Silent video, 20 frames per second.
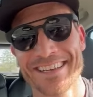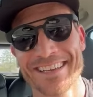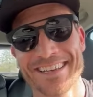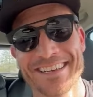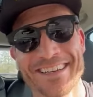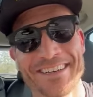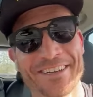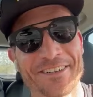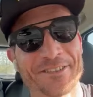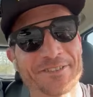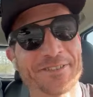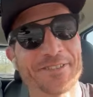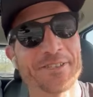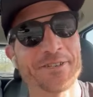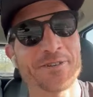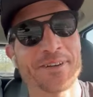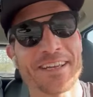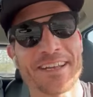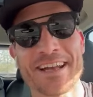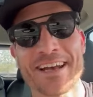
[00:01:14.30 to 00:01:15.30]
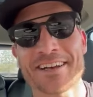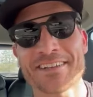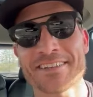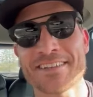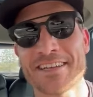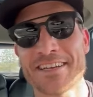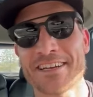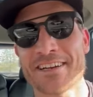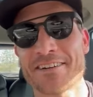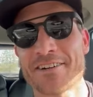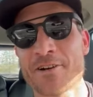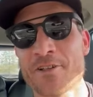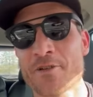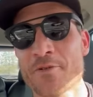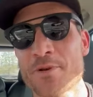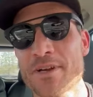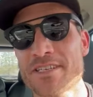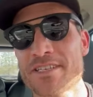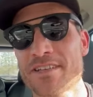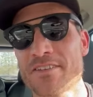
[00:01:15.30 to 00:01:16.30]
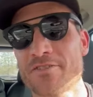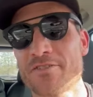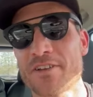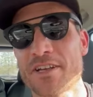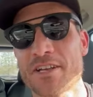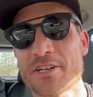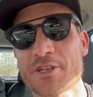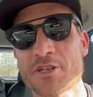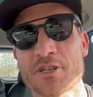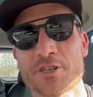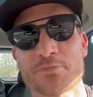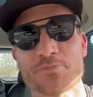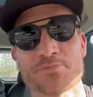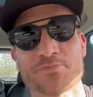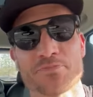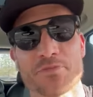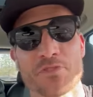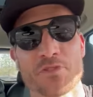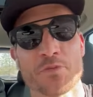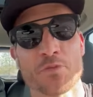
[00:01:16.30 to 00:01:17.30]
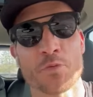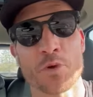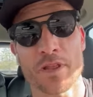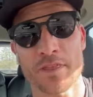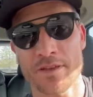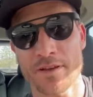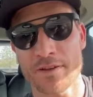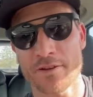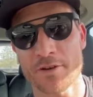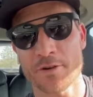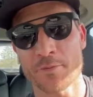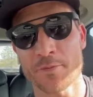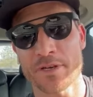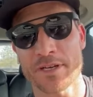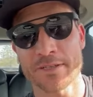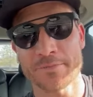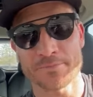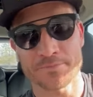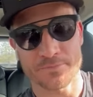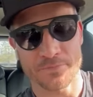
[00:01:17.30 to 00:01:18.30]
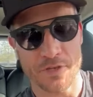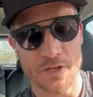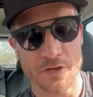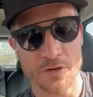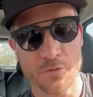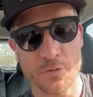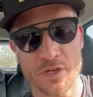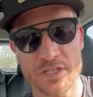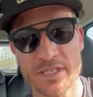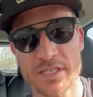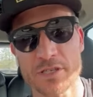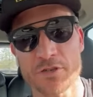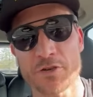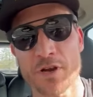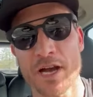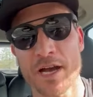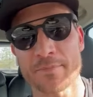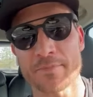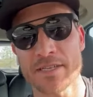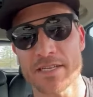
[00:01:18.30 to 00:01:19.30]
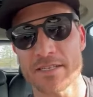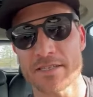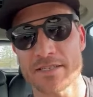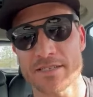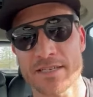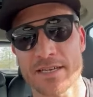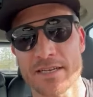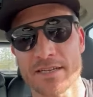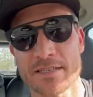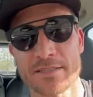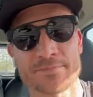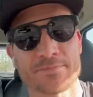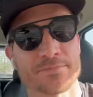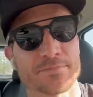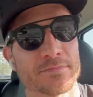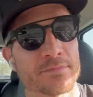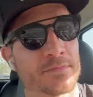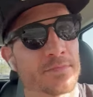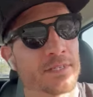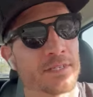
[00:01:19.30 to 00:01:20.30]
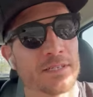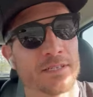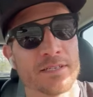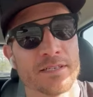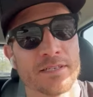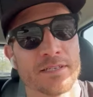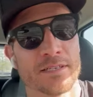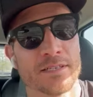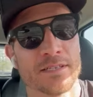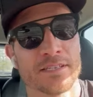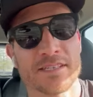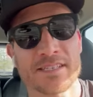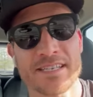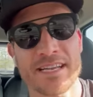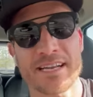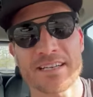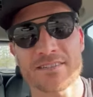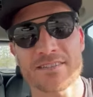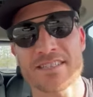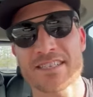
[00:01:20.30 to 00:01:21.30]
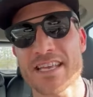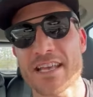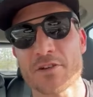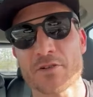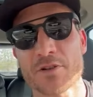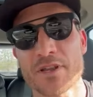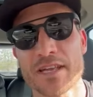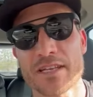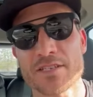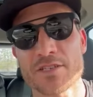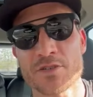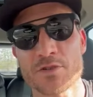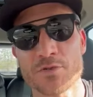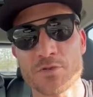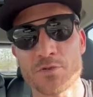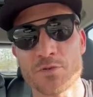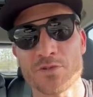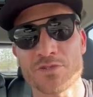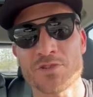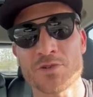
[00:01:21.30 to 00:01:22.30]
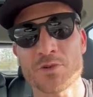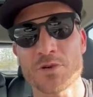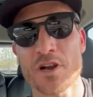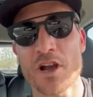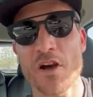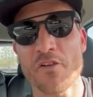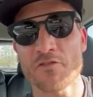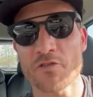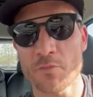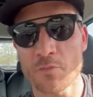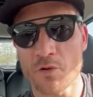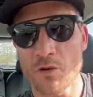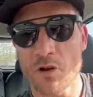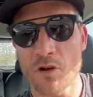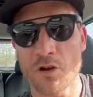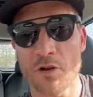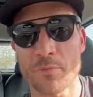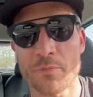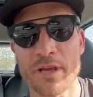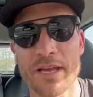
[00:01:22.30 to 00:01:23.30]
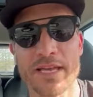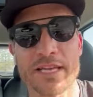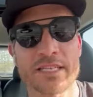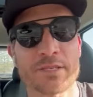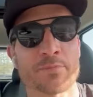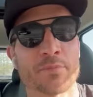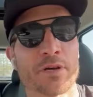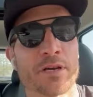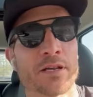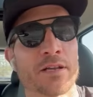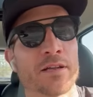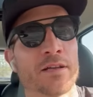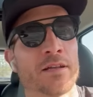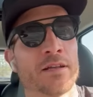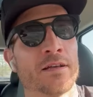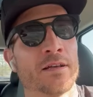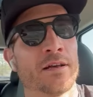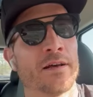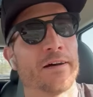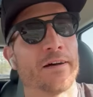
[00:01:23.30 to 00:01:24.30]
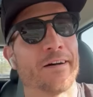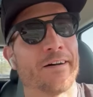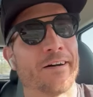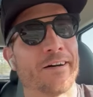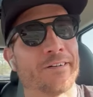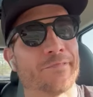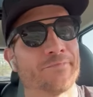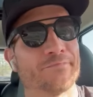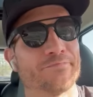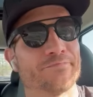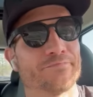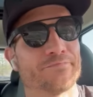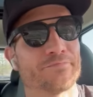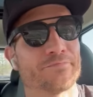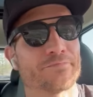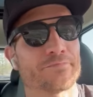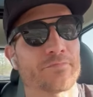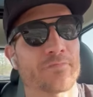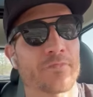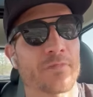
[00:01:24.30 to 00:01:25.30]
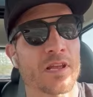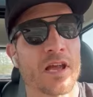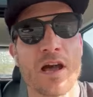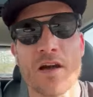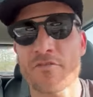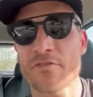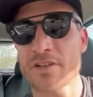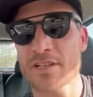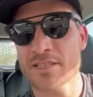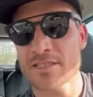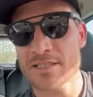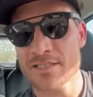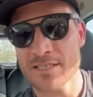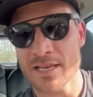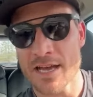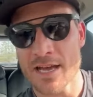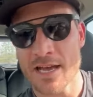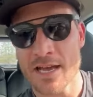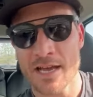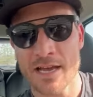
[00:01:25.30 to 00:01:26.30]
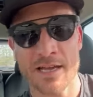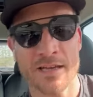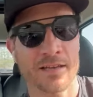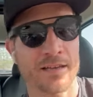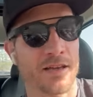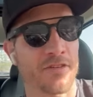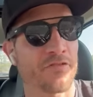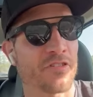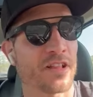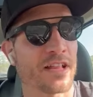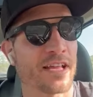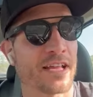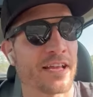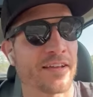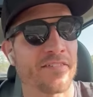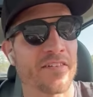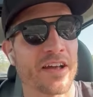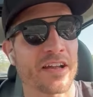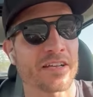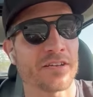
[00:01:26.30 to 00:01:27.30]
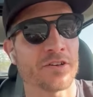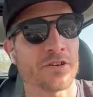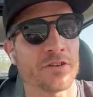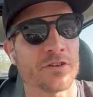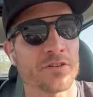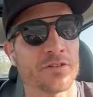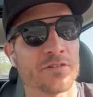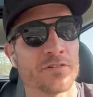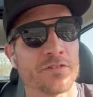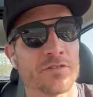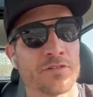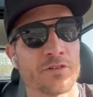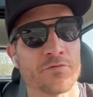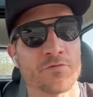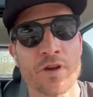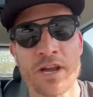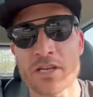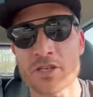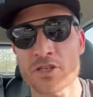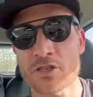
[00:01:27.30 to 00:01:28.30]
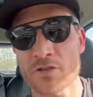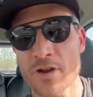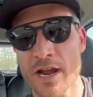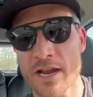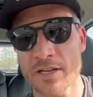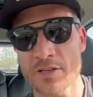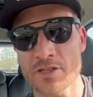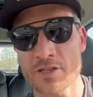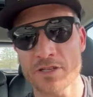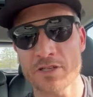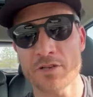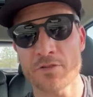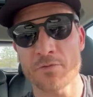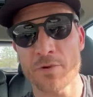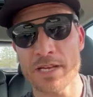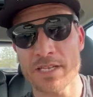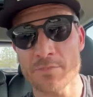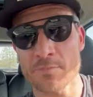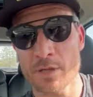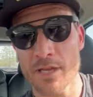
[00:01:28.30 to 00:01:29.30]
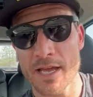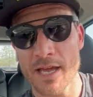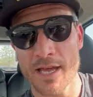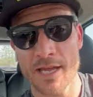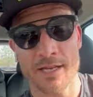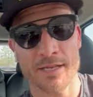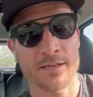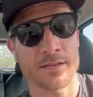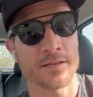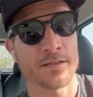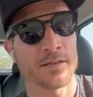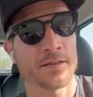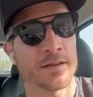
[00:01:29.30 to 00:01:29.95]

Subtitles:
duke it out there all the way to the finish with Hunter. But, once he dropped, I just kind of settled into a comfortable hard pace. But, confidence is high. I feel like I got a good race strategy, good race plan.